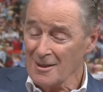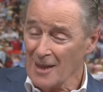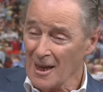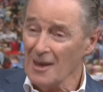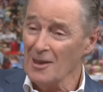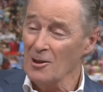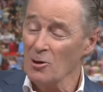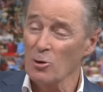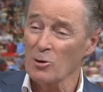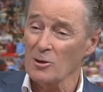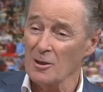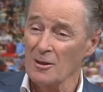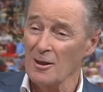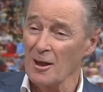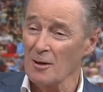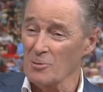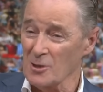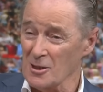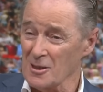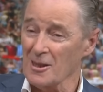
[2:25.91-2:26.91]
They looked
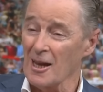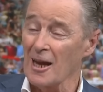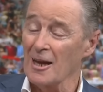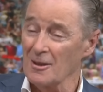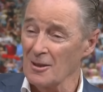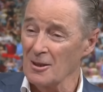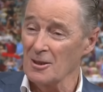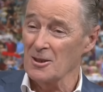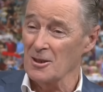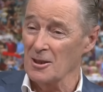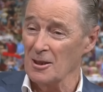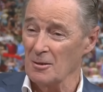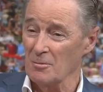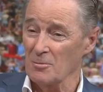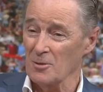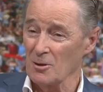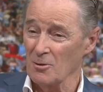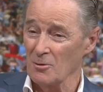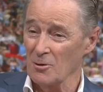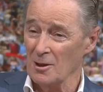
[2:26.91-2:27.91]
an outstanding
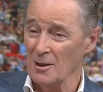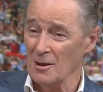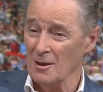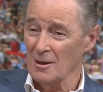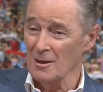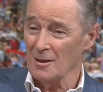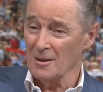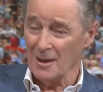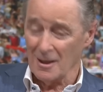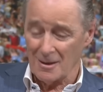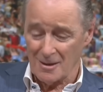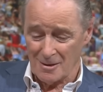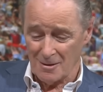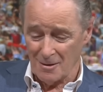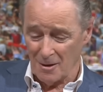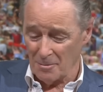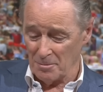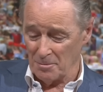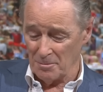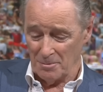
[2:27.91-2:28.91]
team tonight.
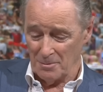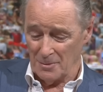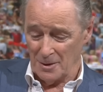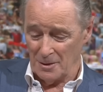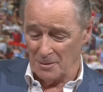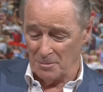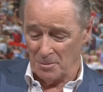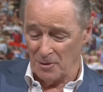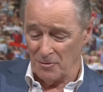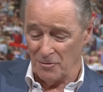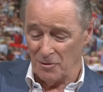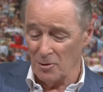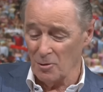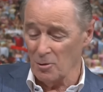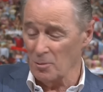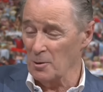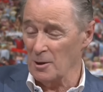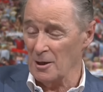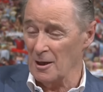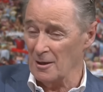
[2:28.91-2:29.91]
Let's not be
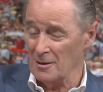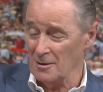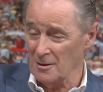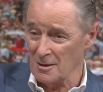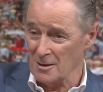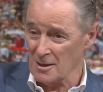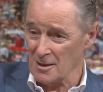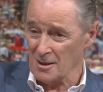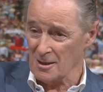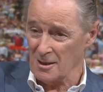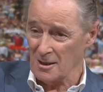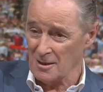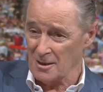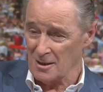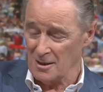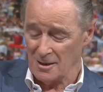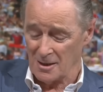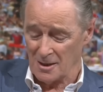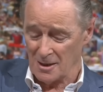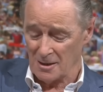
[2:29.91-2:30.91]
fooled by any of the
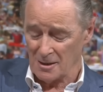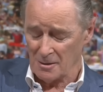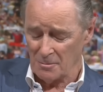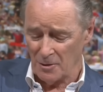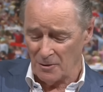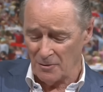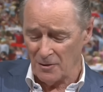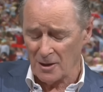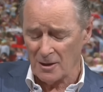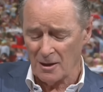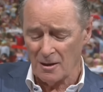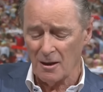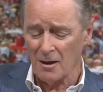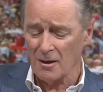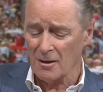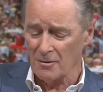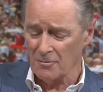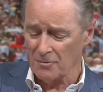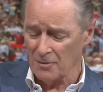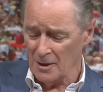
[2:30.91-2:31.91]
statistics. And we've had a
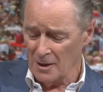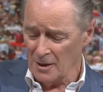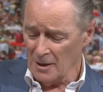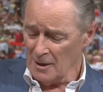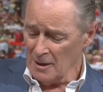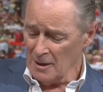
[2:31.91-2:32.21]
lot of